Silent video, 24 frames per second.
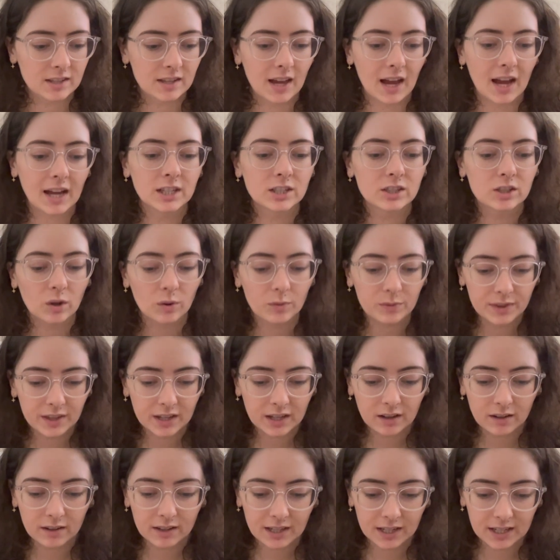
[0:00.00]
I don't think
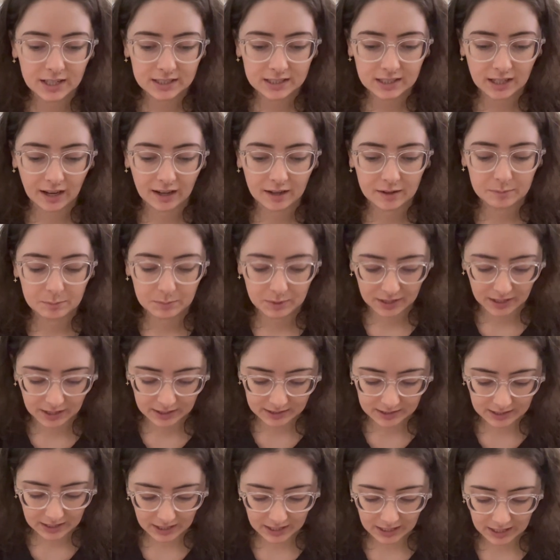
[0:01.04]
I'll get it done
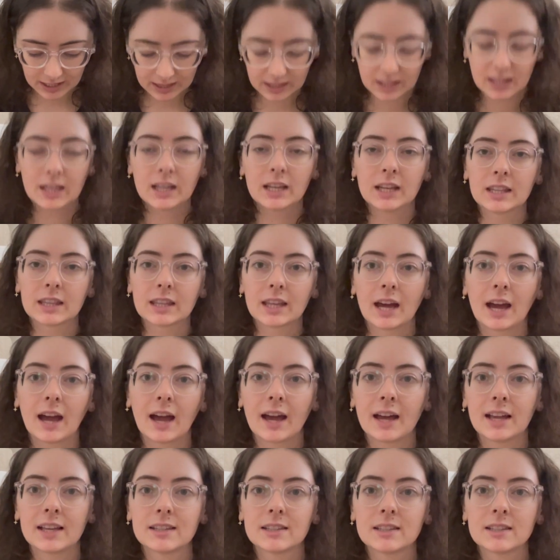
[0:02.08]
because anything that
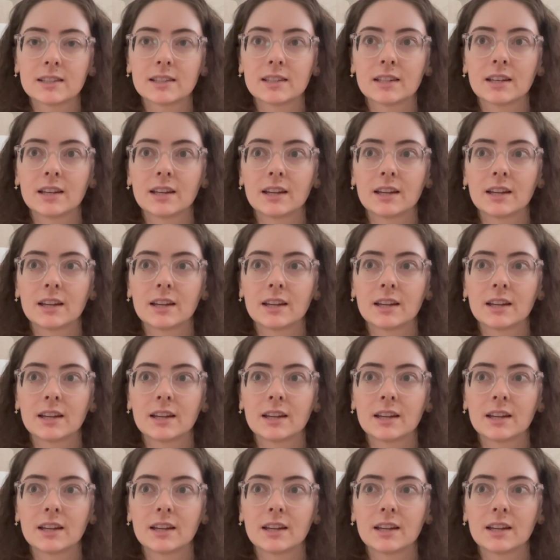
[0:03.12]
has